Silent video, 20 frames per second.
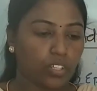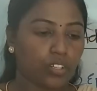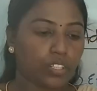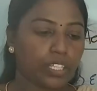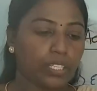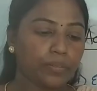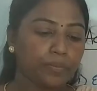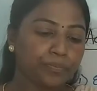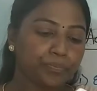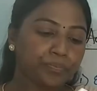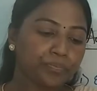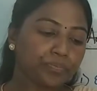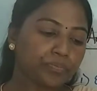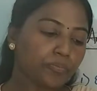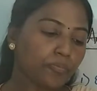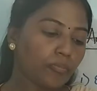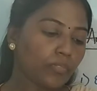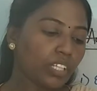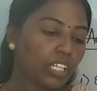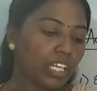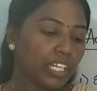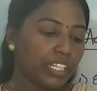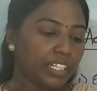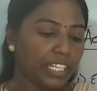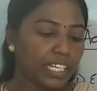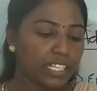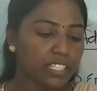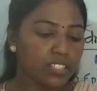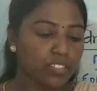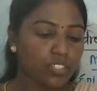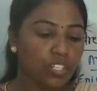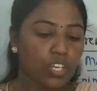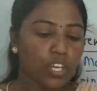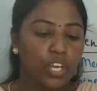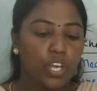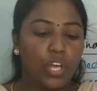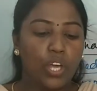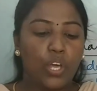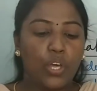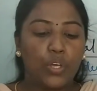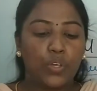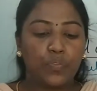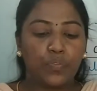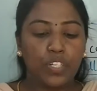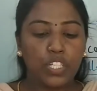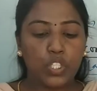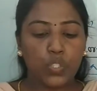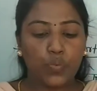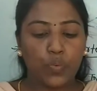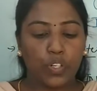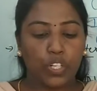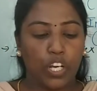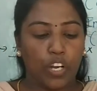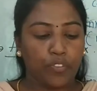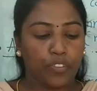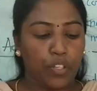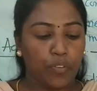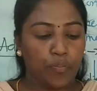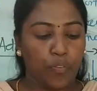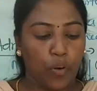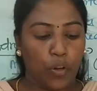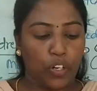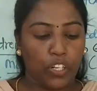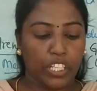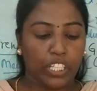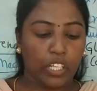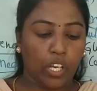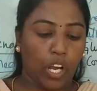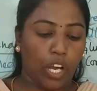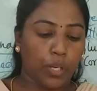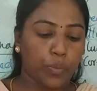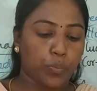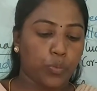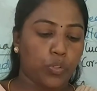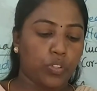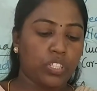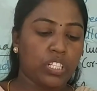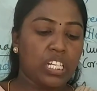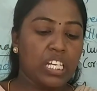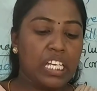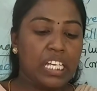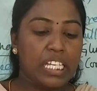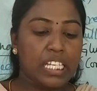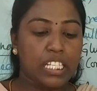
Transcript: Okay. Next, which one of the following hormone